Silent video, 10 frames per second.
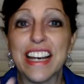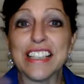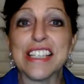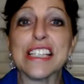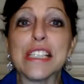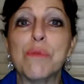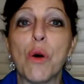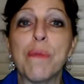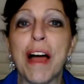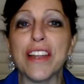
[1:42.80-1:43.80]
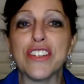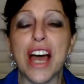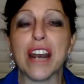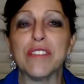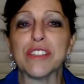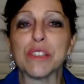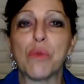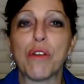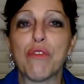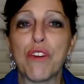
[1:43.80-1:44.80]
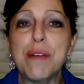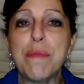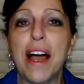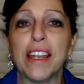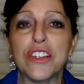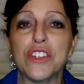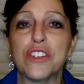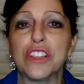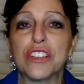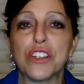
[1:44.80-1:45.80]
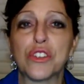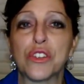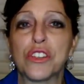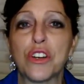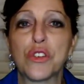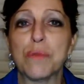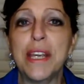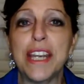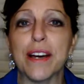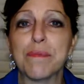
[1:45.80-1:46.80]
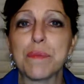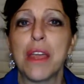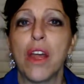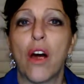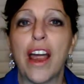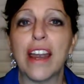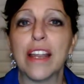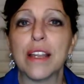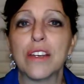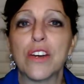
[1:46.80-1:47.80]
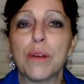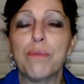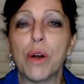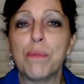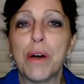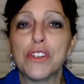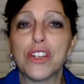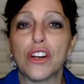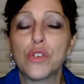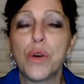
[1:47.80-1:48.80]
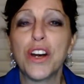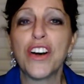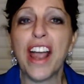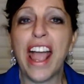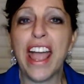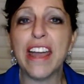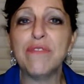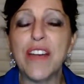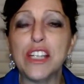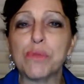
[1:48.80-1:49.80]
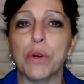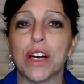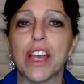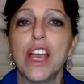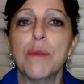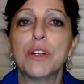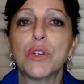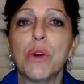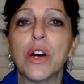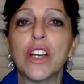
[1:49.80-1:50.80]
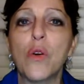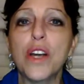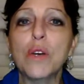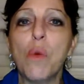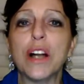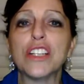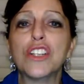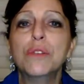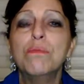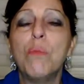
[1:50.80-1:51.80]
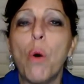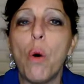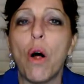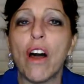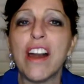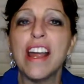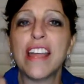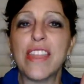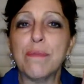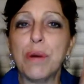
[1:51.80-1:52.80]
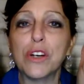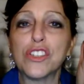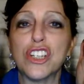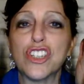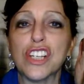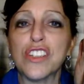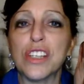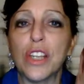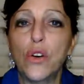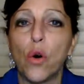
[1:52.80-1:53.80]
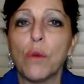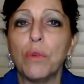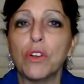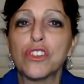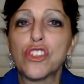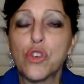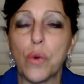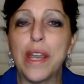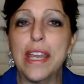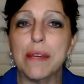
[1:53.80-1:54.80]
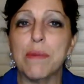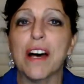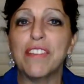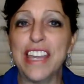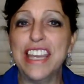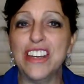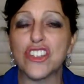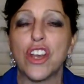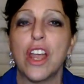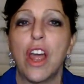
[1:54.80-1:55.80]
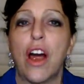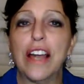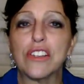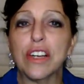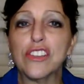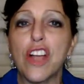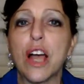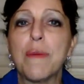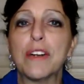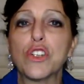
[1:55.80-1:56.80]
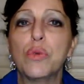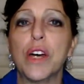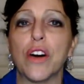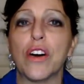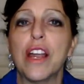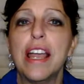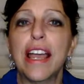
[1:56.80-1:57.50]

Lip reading: let's get some more mileage out of it, some more free mileage using social media. All right, you're going to want to post it on Twitter and Facebook, but you're going to want to do more than post it just in the normal stream of each. All right, so let's talk about Twitter.